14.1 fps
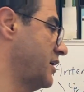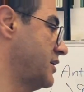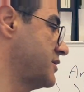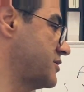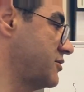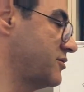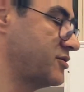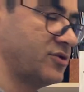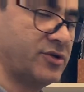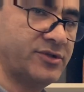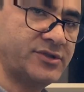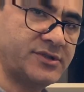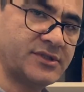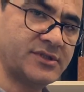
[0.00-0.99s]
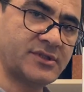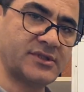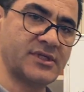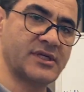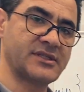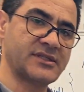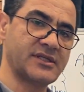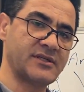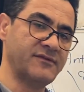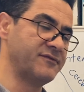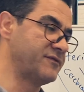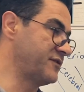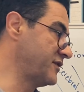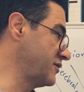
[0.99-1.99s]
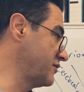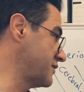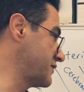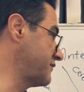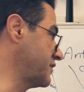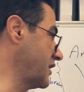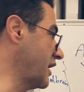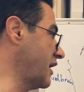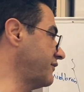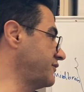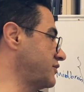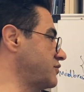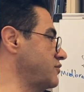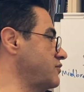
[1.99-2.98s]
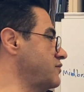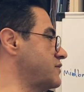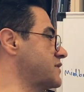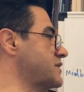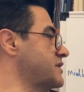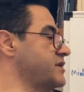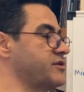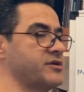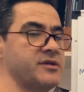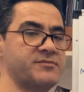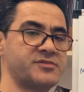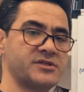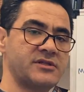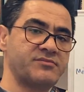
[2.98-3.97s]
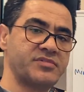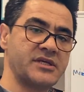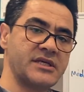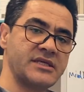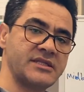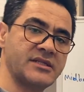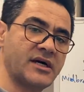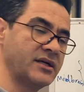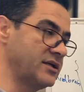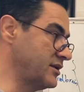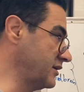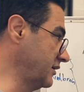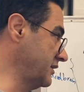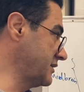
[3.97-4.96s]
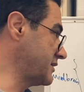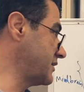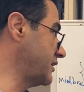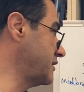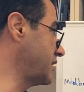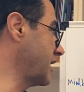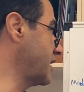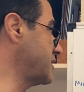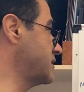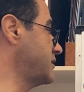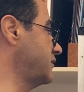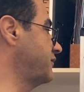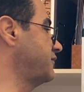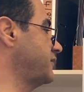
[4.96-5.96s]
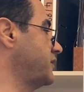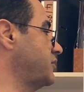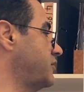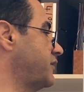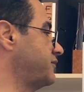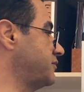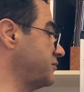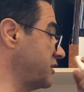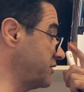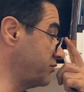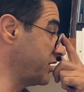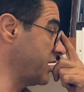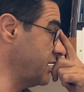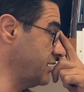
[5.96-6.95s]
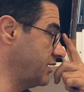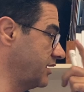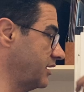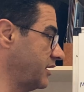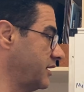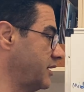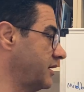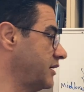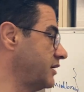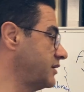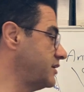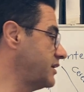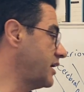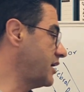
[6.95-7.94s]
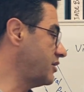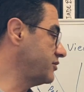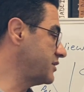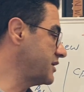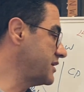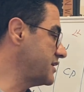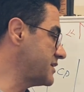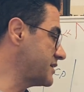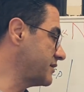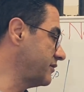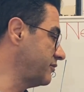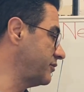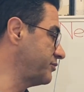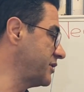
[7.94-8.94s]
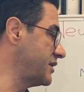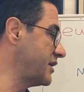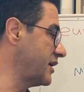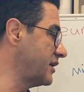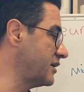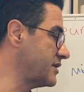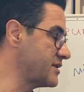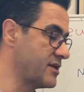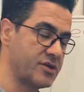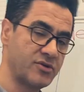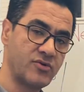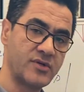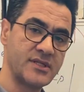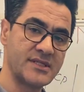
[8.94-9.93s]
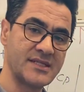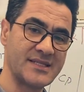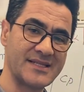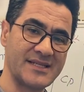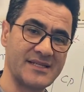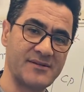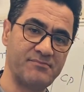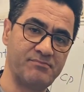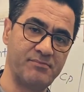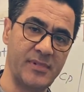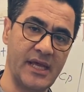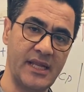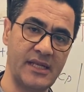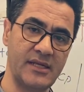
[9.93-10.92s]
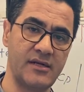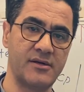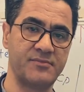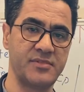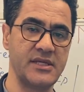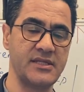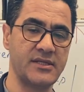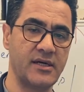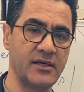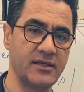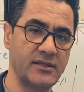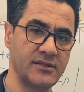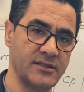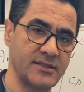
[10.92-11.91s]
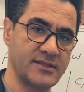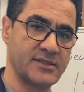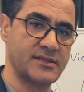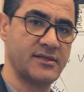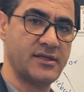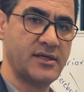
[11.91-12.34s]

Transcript: So don't get confused. We have two cerebral peduncles on the anterior view of the midbrain. Now these peduncles are known as the cerebellar peduncles.